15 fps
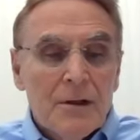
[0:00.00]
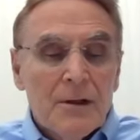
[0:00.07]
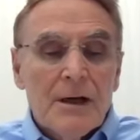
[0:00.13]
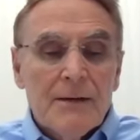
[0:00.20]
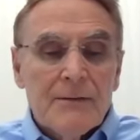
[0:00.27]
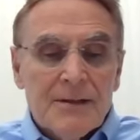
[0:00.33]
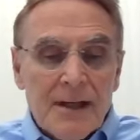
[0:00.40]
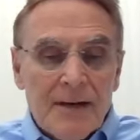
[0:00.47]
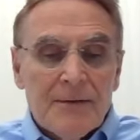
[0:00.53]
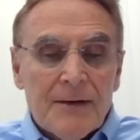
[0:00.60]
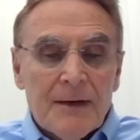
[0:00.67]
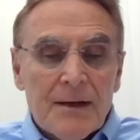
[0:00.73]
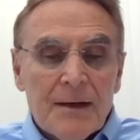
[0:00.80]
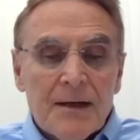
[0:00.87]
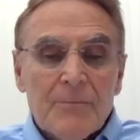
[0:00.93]
of
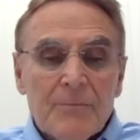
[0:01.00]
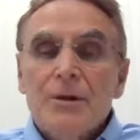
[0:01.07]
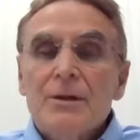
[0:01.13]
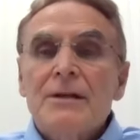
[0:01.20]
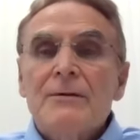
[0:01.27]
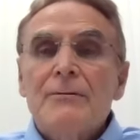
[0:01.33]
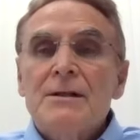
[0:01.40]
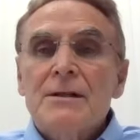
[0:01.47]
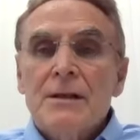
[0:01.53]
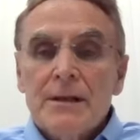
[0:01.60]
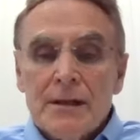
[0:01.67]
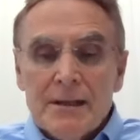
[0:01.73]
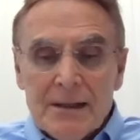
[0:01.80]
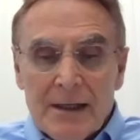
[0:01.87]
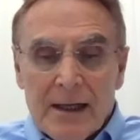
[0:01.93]
safety in building
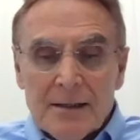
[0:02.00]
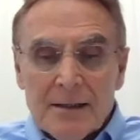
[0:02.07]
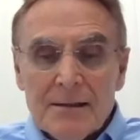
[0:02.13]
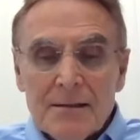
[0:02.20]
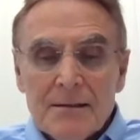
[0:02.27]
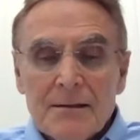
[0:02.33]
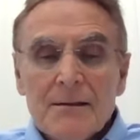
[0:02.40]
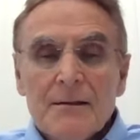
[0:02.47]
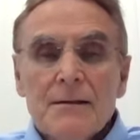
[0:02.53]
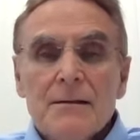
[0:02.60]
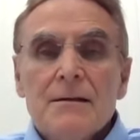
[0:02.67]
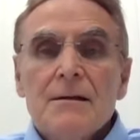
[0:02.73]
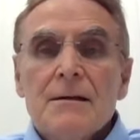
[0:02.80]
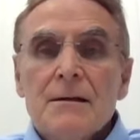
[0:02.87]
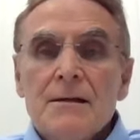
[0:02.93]
resilient sites.
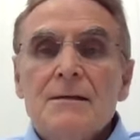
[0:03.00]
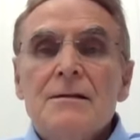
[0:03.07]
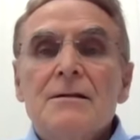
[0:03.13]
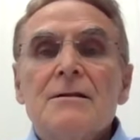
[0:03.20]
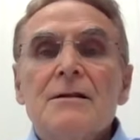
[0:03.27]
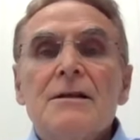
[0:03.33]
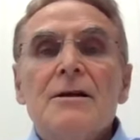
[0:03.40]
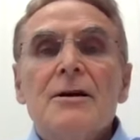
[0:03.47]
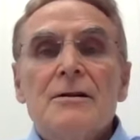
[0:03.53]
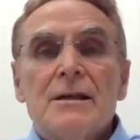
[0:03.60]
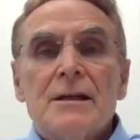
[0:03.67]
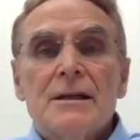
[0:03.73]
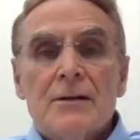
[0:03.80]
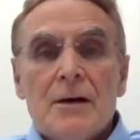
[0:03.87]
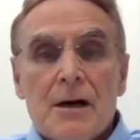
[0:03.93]
This is
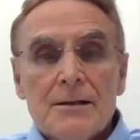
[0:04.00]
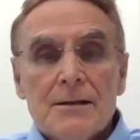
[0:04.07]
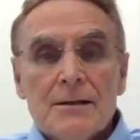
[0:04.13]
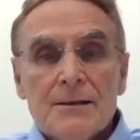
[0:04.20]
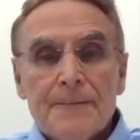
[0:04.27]
TRC Talks.